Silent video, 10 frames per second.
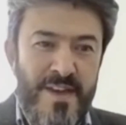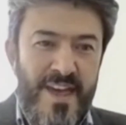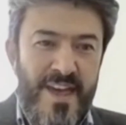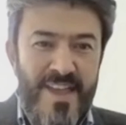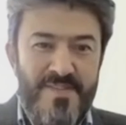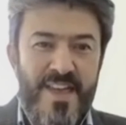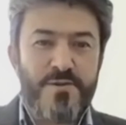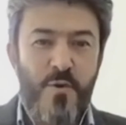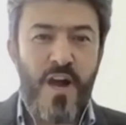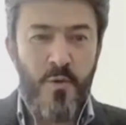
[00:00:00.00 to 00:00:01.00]
And
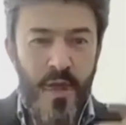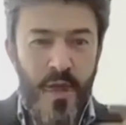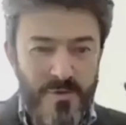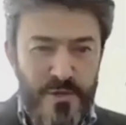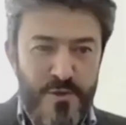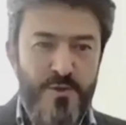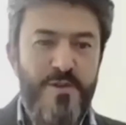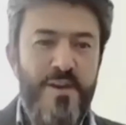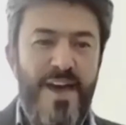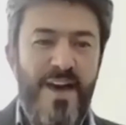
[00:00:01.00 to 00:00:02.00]
that's why we have
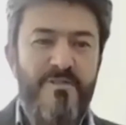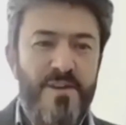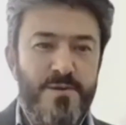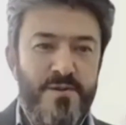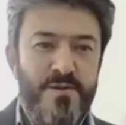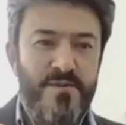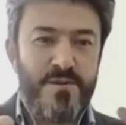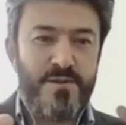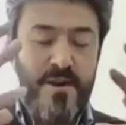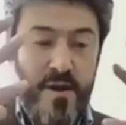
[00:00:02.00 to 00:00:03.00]
to have
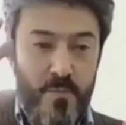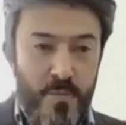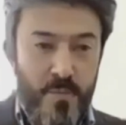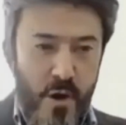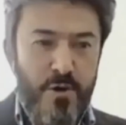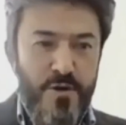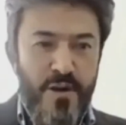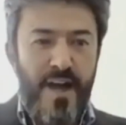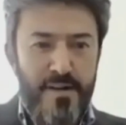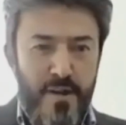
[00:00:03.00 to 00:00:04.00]
this broad
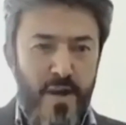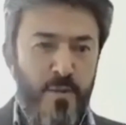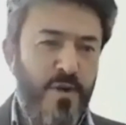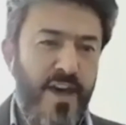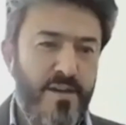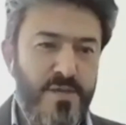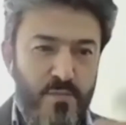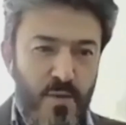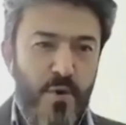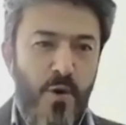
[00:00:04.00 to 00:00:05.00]
and
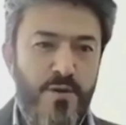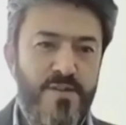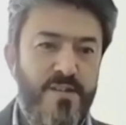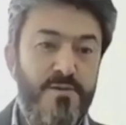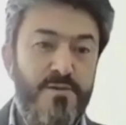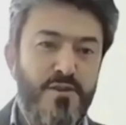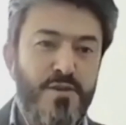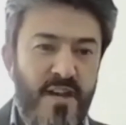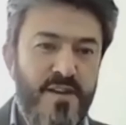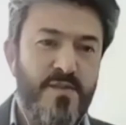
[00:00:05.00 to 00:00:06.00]
comprehensive approach that is not
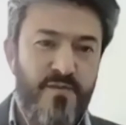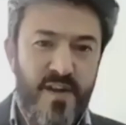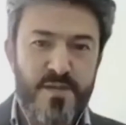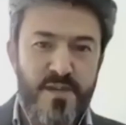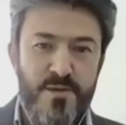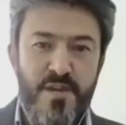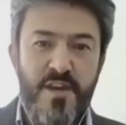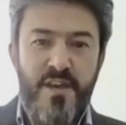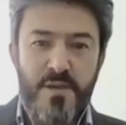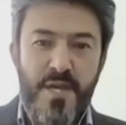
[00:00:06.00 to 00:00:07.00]
just the vaccines,
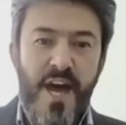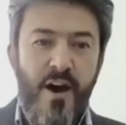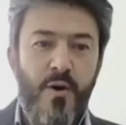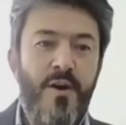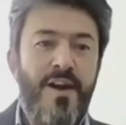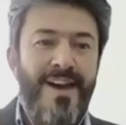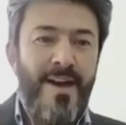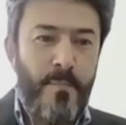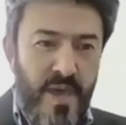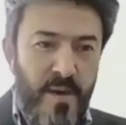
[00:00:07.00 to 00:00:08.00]
is how
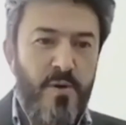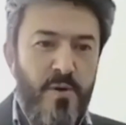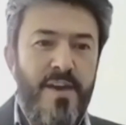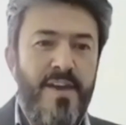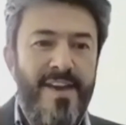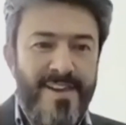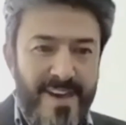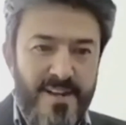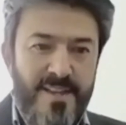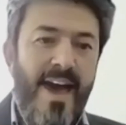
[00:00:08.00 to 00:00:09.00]
people
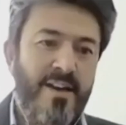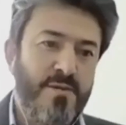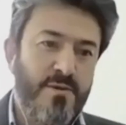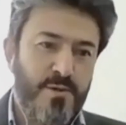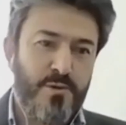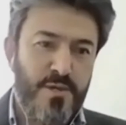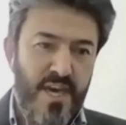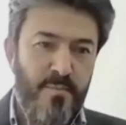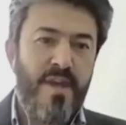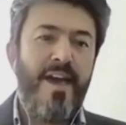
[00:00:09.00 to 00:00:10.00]
get access to
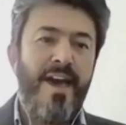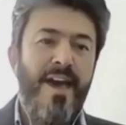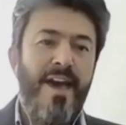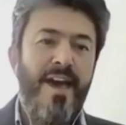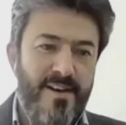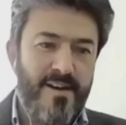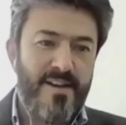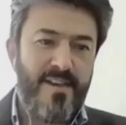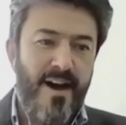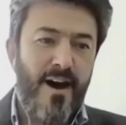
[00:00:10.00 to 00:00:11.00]
them and
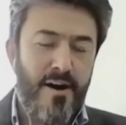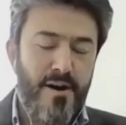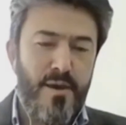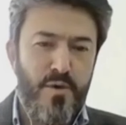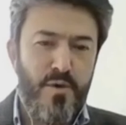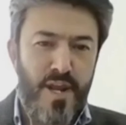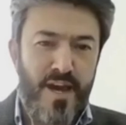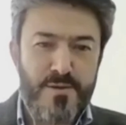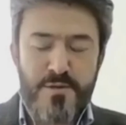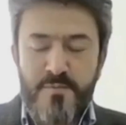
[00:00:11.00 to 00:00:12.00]
are
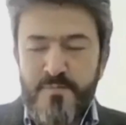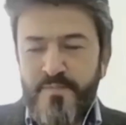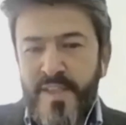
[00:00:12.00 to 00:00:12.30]
immunized.